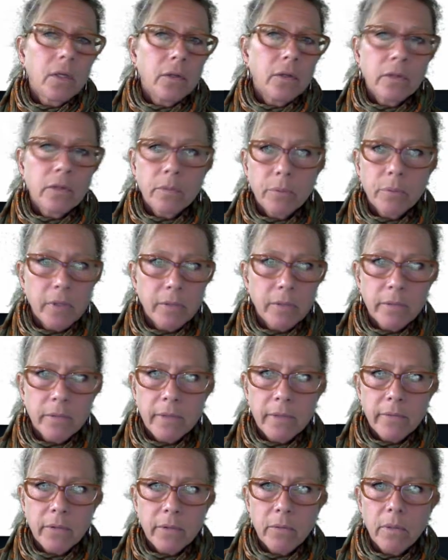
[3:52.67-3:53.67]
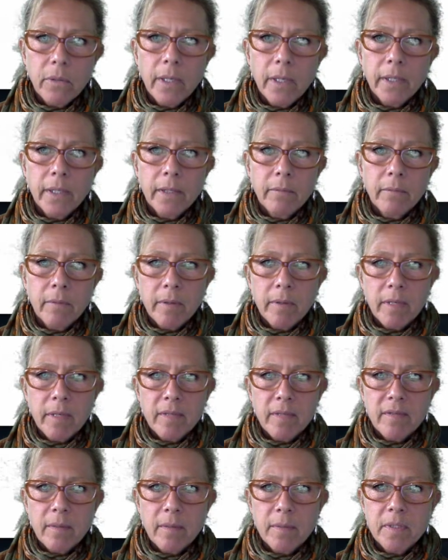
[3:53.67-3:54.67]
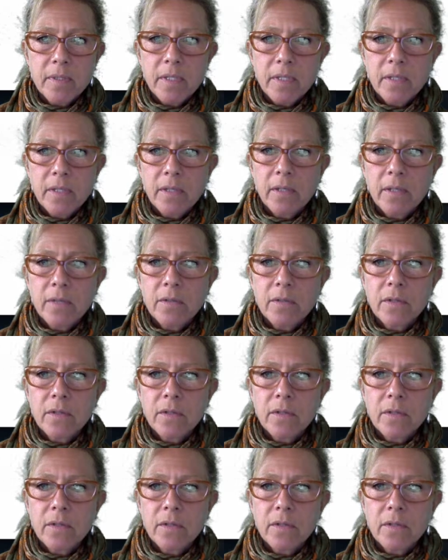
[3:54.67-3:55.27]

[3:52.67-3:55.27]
You can put it wherever you want, and my desktop is down here.